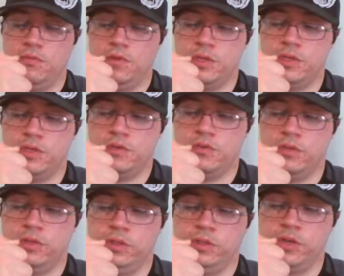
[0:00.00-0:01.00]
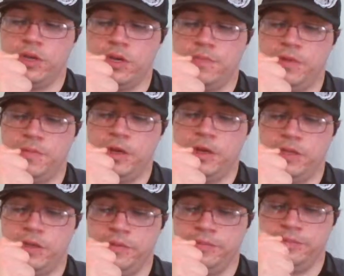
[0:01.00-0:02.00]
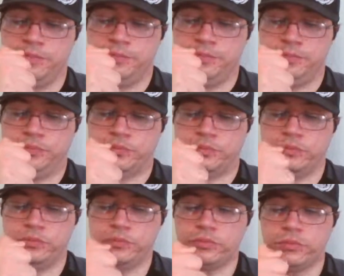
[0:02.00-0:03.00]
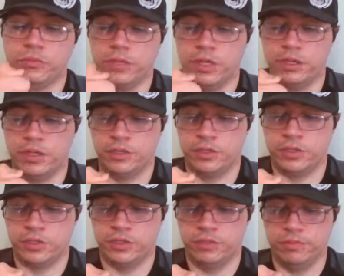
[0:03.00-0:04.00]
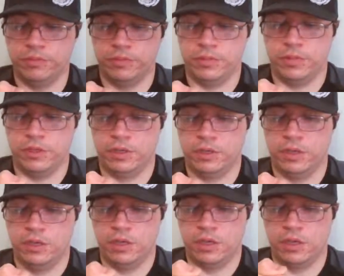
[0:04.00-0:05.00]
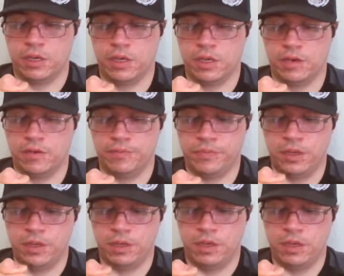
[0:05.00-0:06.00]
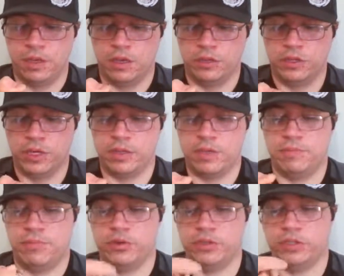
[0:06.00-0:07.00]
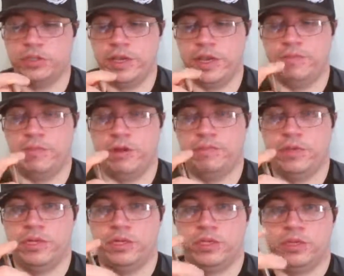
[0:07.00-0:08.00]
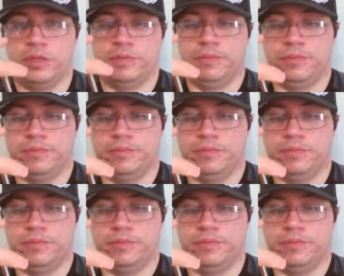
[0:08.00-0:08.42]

when you shook up the mate, and then just kind of gently push that bombilla.